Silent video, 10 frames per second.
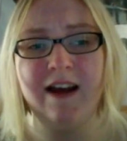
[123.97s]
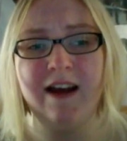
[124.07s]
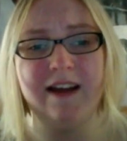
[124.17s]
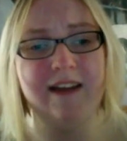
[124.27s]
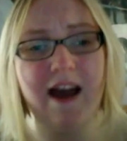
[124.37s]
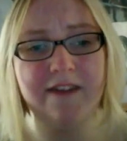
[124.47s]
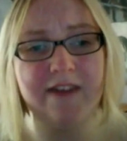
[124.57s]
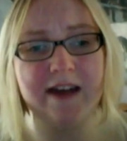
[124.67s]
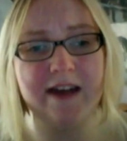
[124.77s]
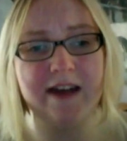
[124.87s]
Not a
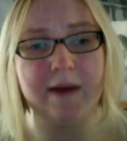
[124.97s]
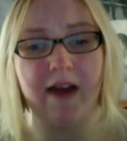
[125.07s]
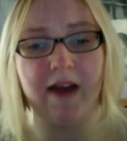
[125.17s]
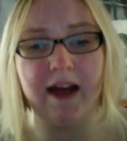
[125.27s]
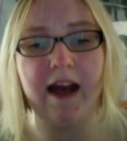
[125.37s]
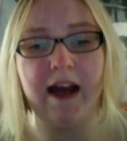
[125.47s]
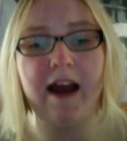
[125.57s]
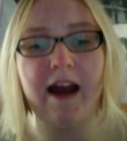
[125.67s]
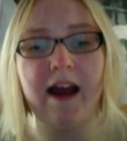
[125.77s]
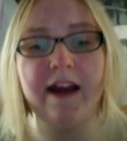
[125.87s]
fan about that, and
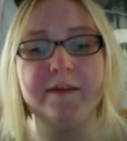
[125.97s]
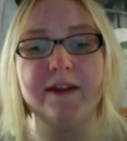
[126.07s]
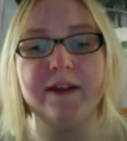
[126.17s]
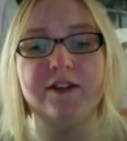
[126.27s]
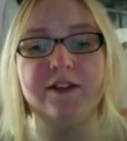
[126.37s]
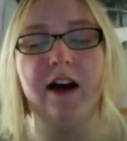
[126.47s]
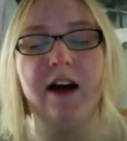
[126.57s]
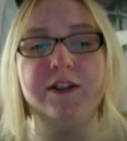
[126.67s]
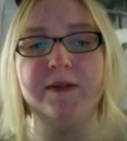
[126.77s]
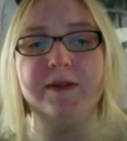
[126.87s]
I have been
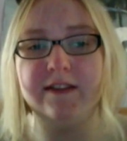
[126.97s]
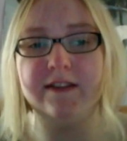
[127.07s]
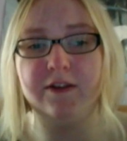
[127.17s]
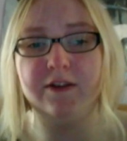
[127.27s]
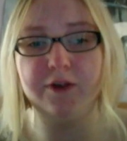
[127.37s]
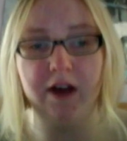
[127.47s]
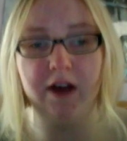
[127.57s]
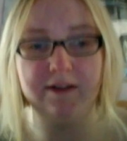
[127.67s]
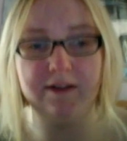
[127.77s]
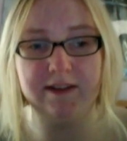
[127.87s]
doing a
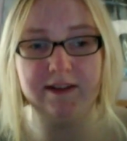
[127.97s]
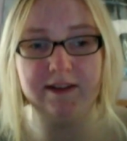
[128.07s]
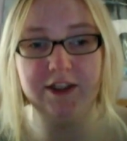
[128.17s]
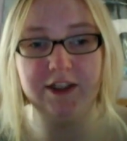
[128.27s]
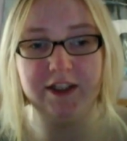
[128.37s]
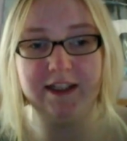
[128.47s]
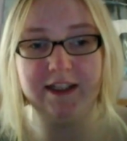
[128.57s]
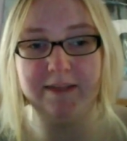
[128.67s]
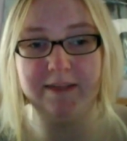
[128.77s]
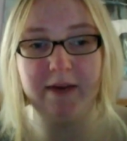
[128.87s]
little discussion and
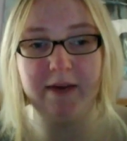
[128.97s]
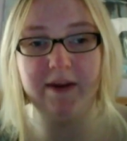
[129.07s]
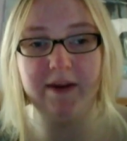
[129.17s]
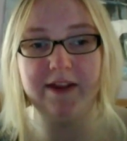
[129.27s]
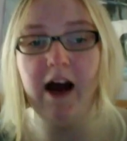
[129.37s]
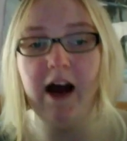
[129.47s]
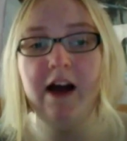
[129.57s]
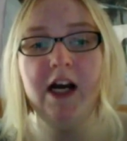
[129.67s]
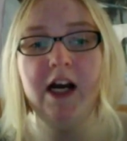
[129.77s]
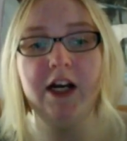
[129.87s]
debate with
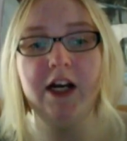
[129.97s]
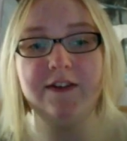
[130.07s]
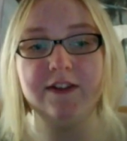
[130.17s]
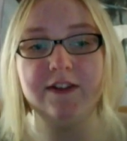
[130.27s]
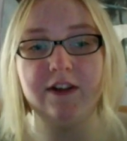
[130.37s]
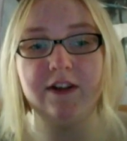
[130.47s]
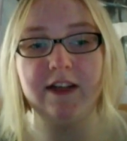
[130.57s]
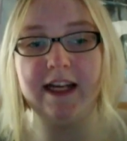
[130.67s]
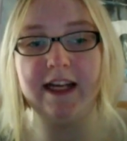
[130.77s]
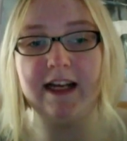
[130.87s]
Christopher
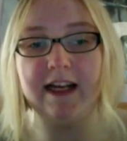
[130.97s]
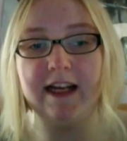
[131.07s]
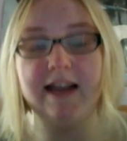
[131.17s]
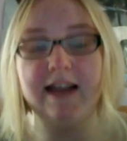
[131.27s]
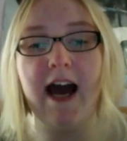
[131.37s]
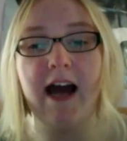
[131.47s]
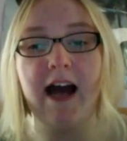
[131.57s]
Sterling and Zach